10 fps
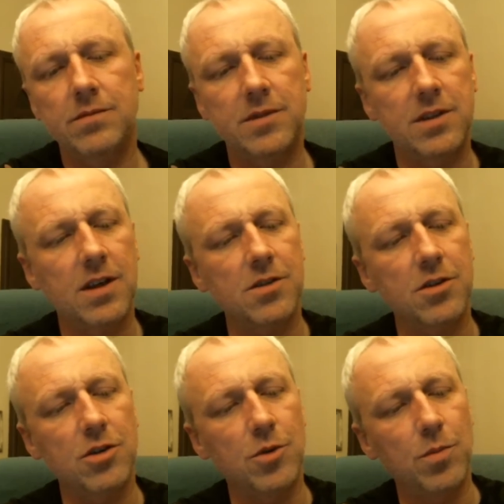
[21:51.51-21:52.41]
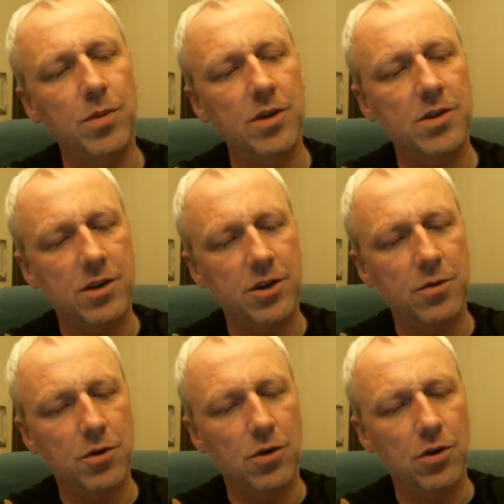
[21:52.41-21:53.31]
It hasn't come up as new
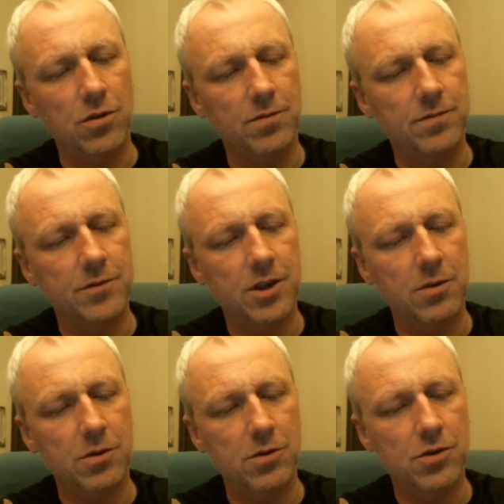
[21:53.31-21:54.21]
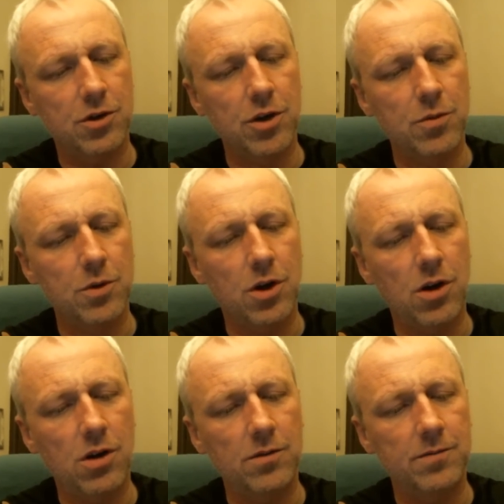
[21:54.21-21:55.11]
coil, so unscrew,
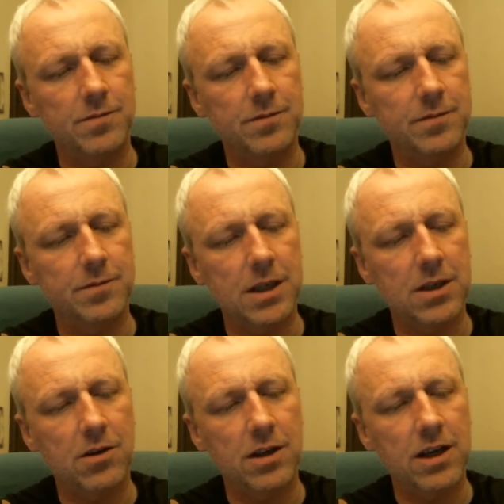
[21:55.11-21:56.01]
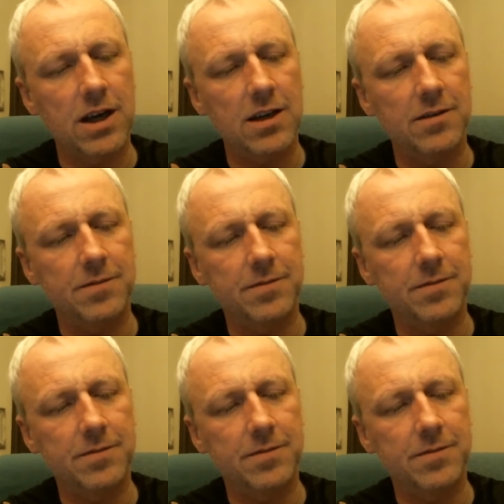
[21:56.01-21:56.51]
call, back on again.